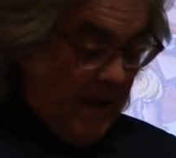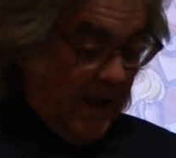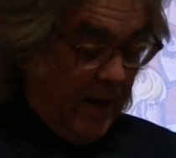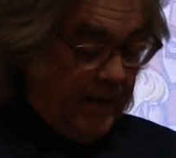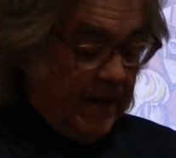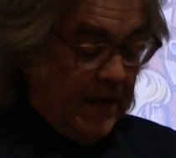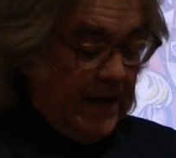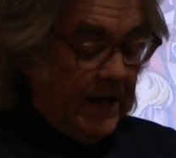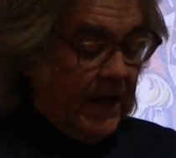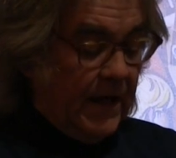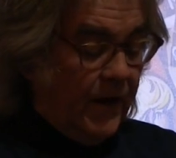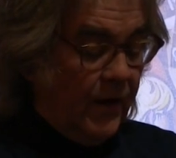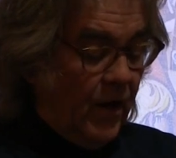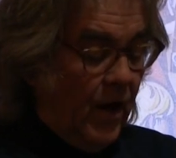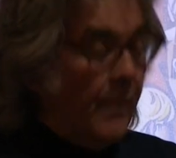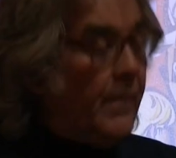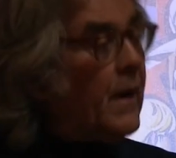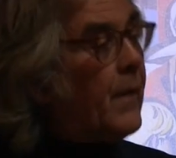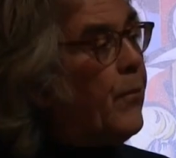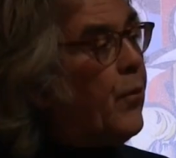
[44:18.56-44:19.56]
The
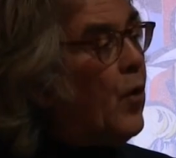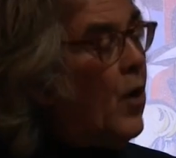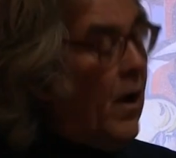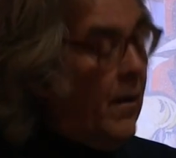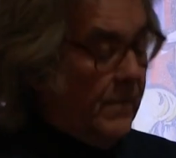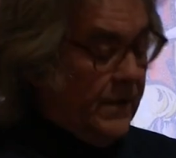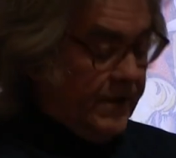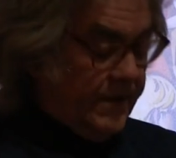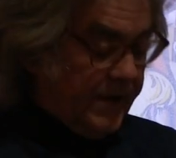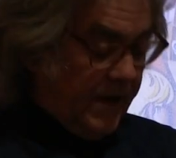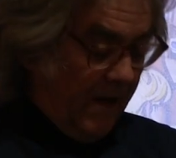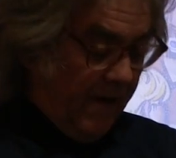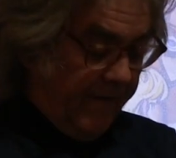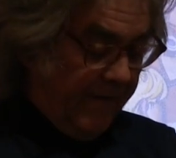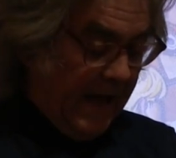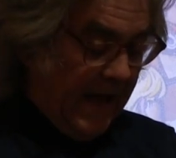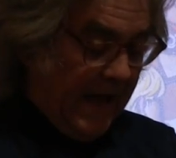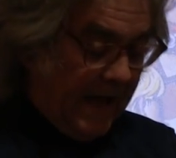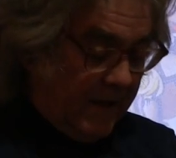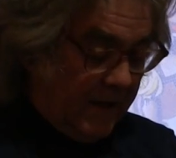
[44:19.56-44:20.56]
economic promise
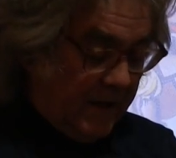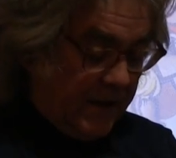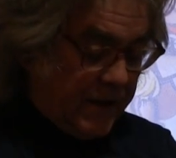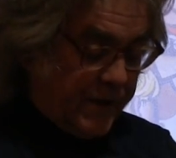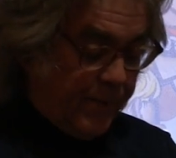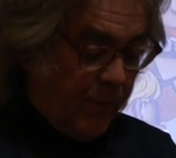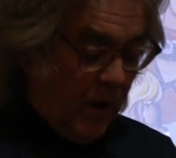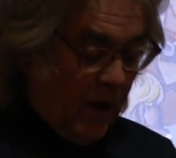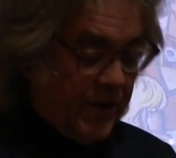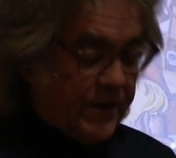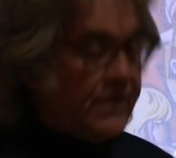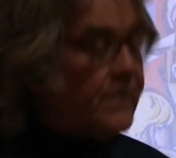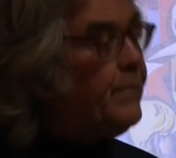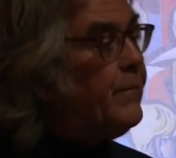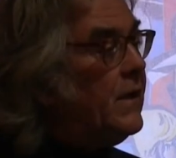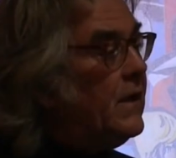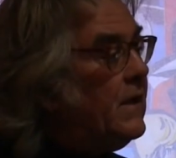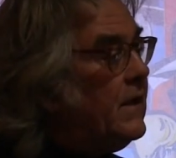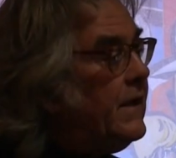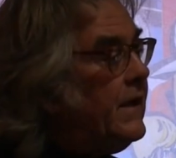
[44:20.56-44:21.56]
of endless
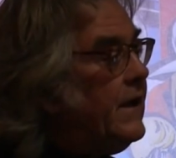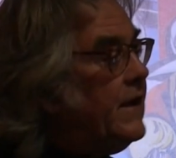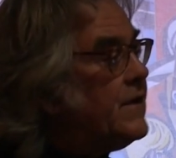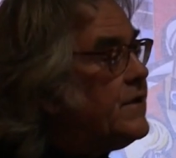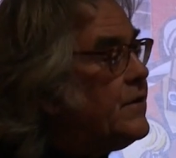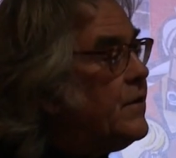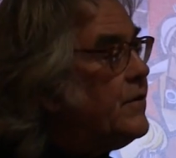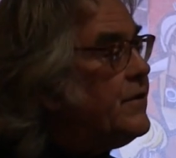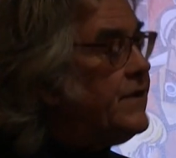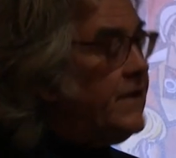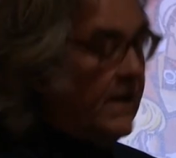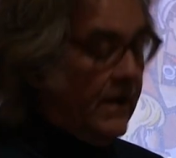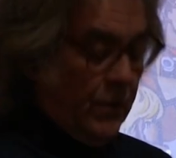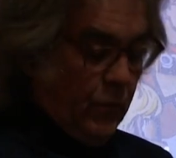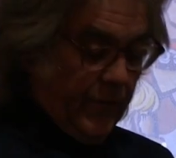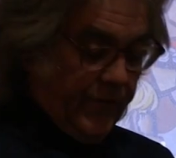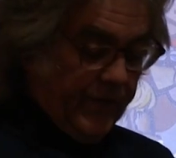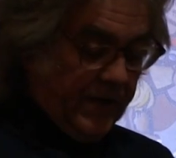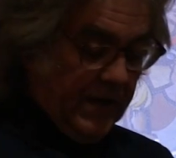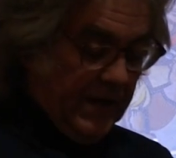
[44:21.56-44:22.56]
possibility
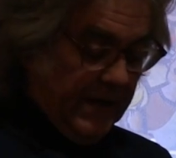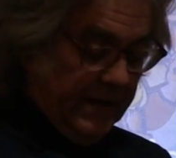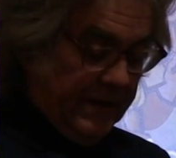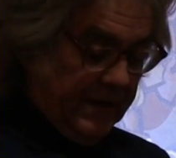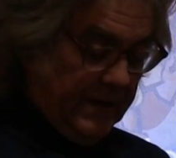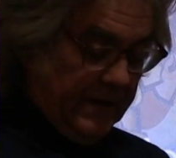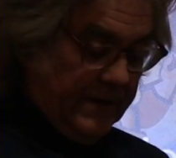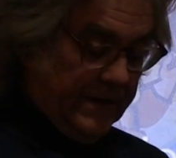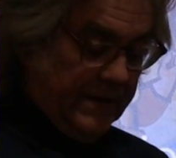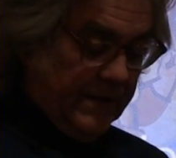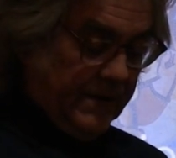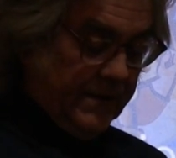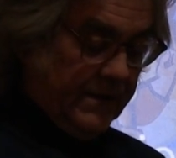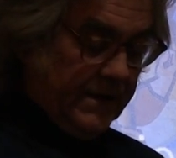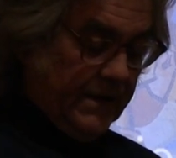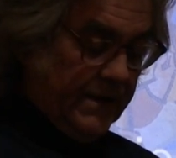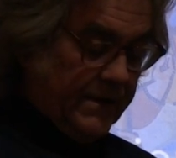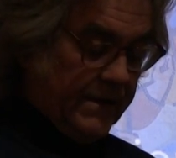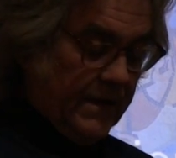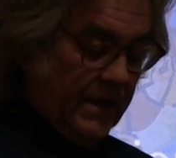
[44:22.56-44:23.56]
associated with the
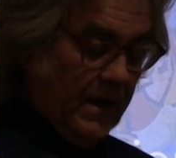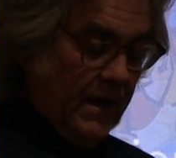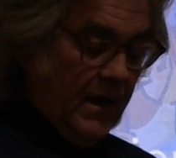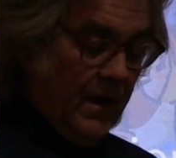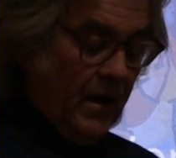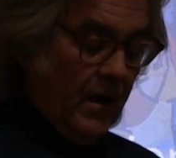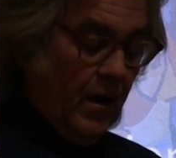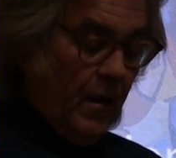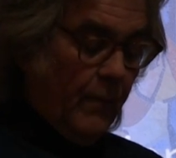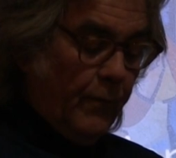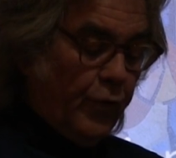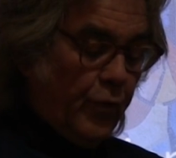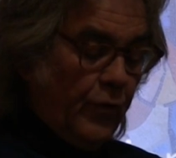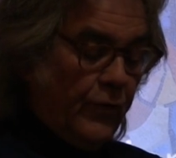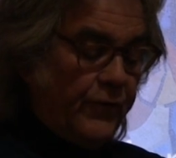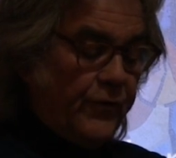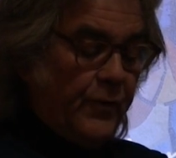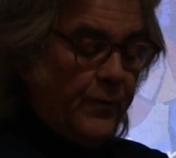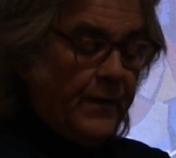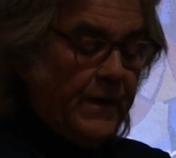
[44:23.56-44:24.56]
1960s
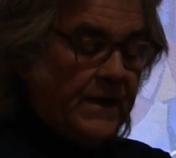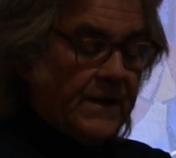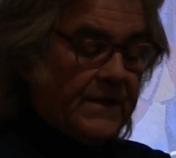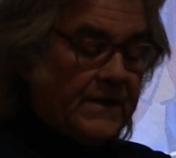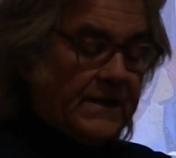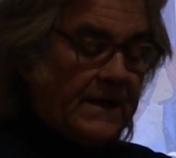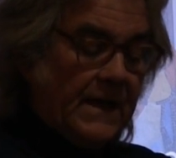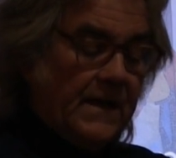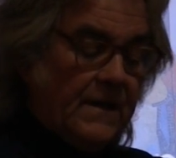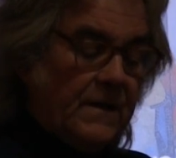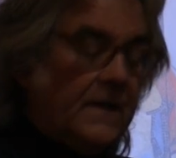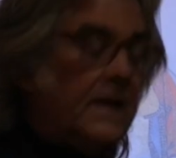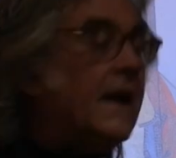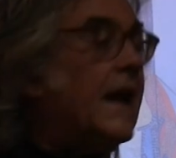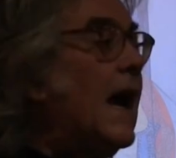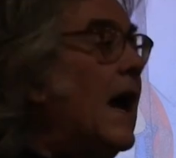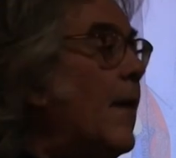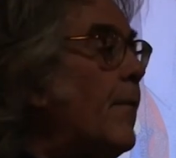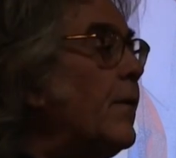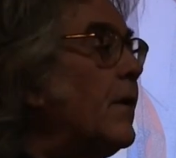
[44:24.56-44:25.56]
proved to be ascendant
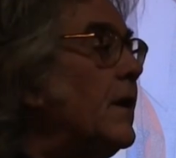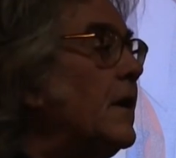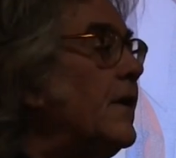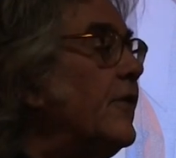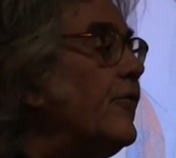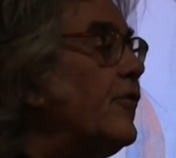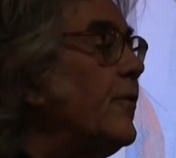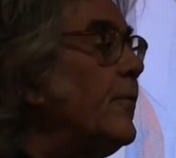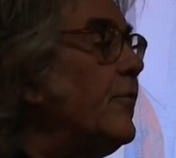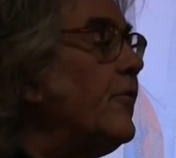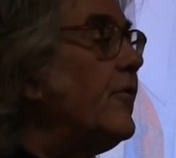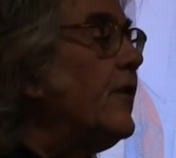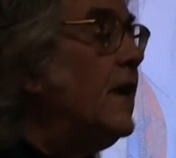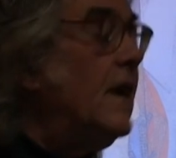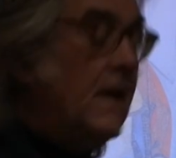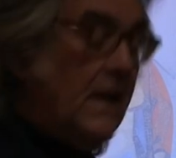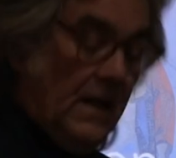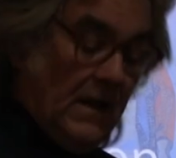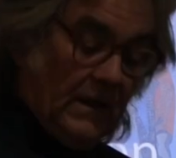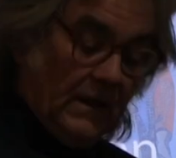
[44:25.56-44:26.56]
capitalism's
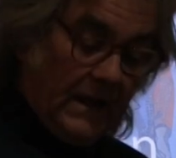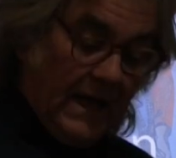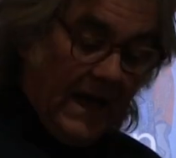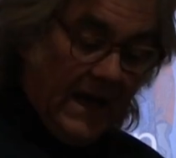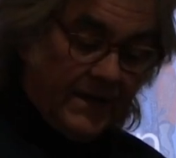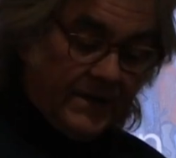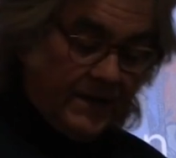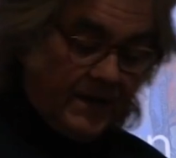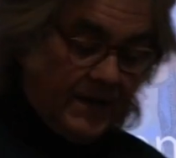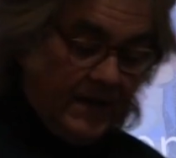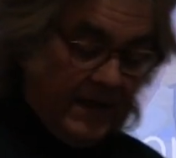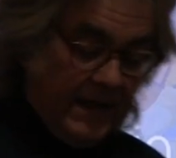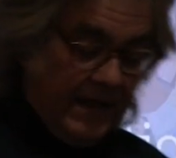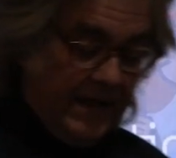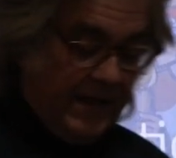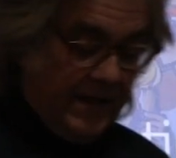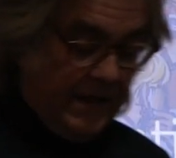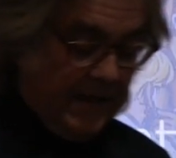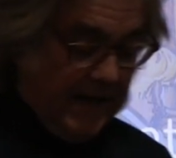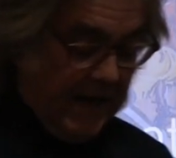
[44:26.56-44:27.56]
last
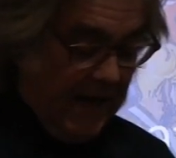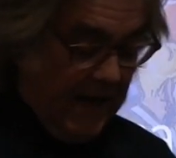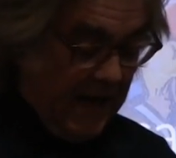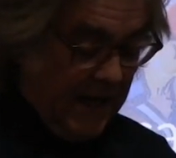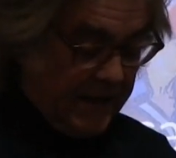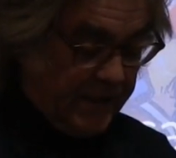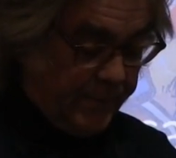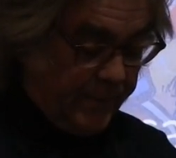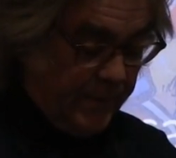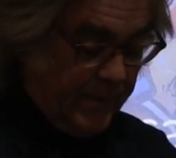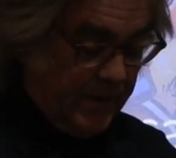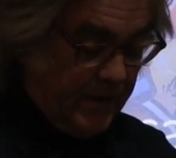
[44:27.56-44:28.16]
Canadian gasp.